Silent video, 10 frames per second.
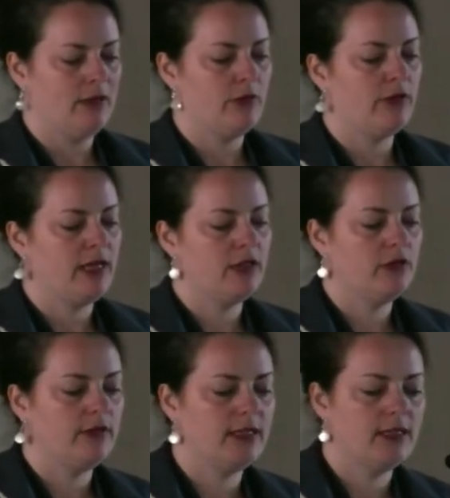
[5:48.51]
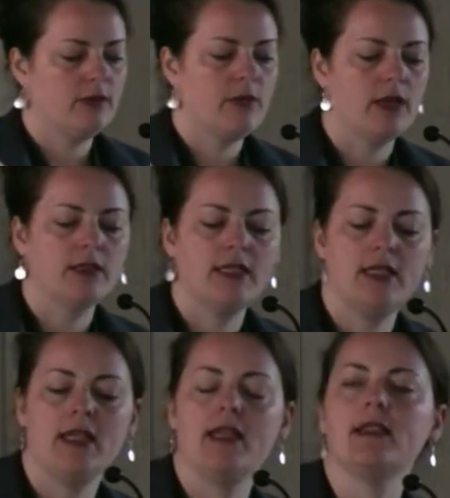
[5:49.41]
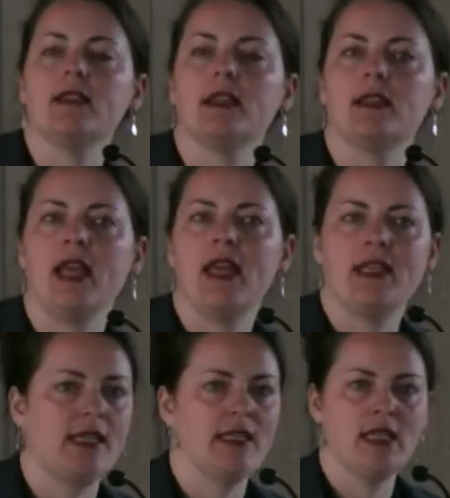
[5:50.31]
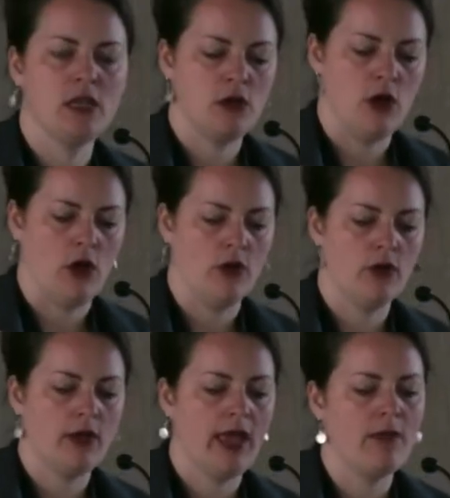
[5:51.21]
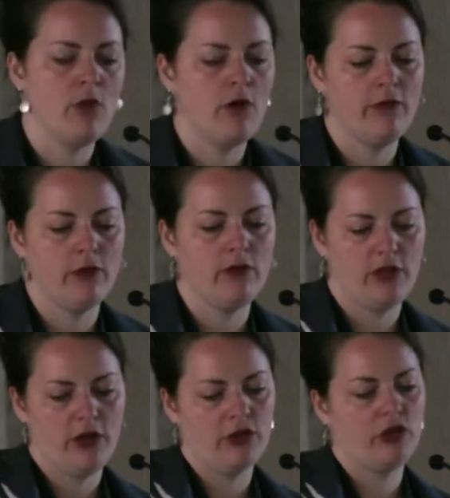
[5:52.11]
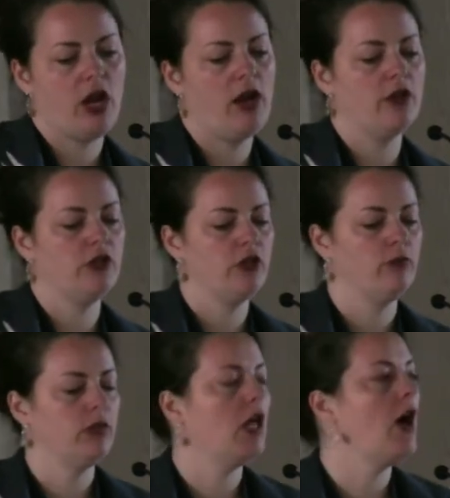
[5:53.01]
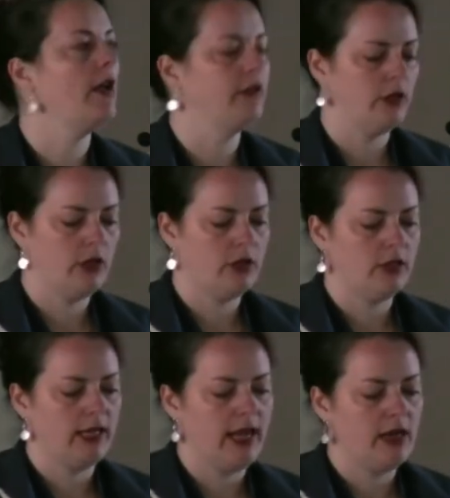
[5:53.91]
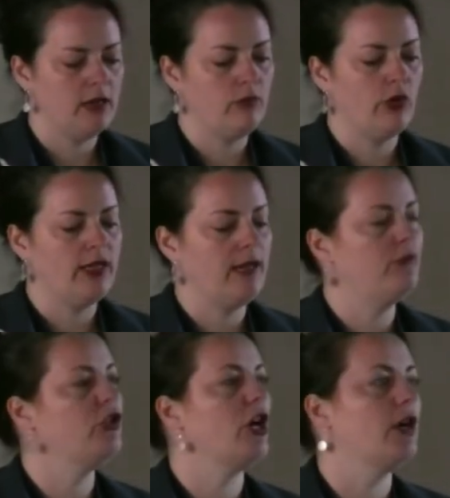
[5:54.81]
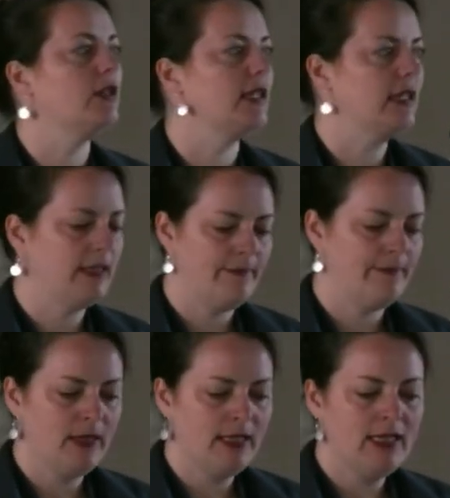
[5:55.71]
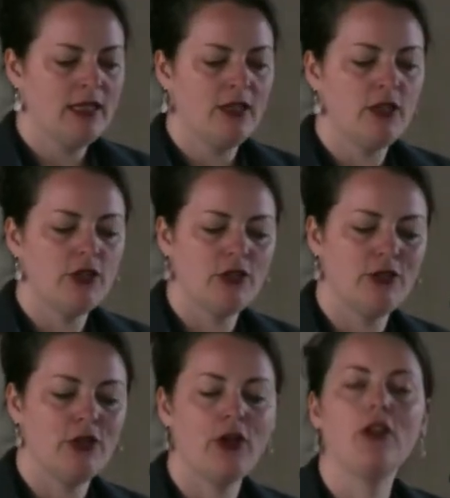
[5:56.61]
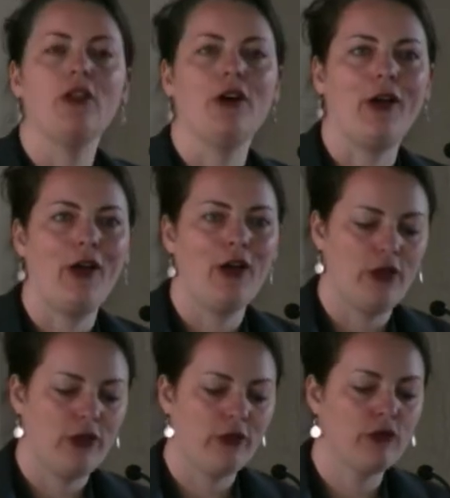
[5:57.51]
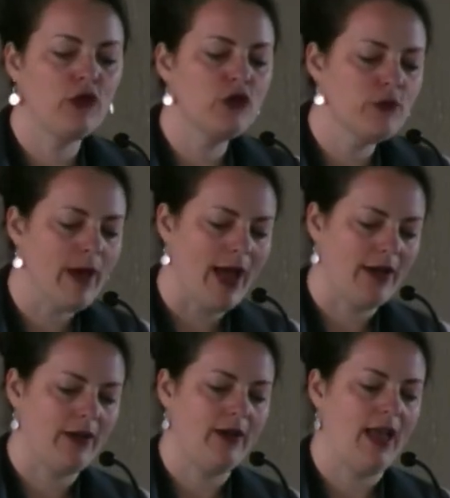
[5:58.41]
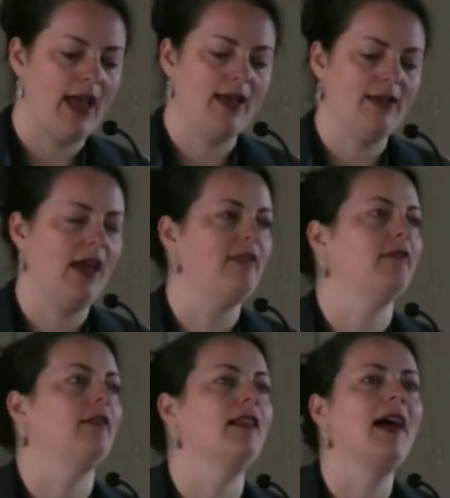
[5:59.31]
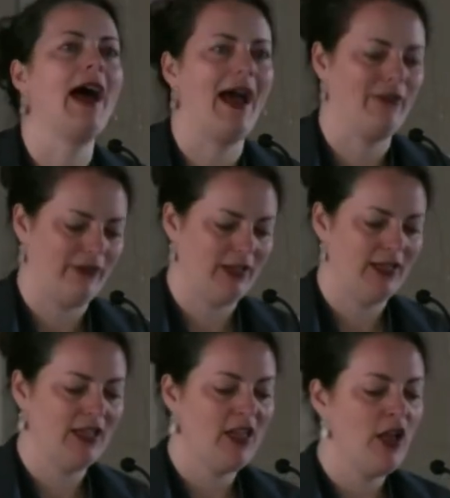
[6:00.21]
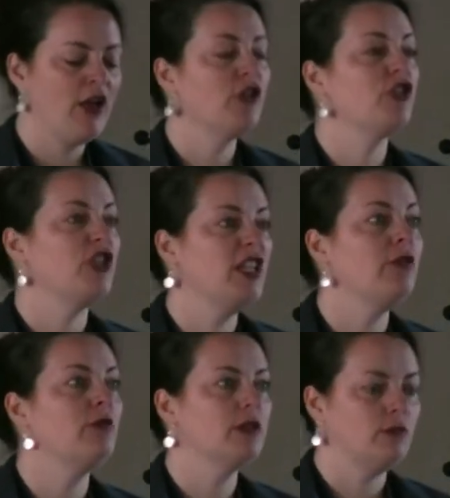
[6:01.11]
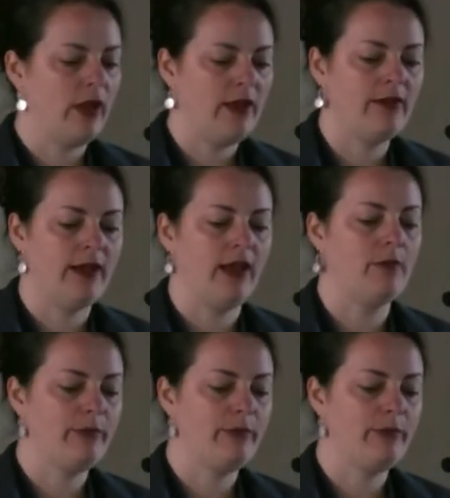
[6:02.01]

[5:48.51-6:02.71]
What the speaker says: Maria Teresa Martinez, a nanny he didn't know, came over with her charge, a blonde, curly-haired boy named Charlie. She took a look, threw back her head, and laughed. She was wearing a